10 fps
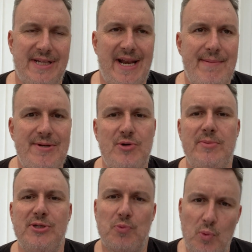The lemon
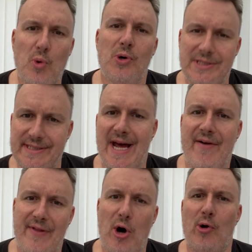almost waters
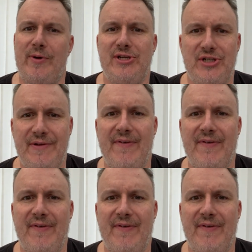down that orangey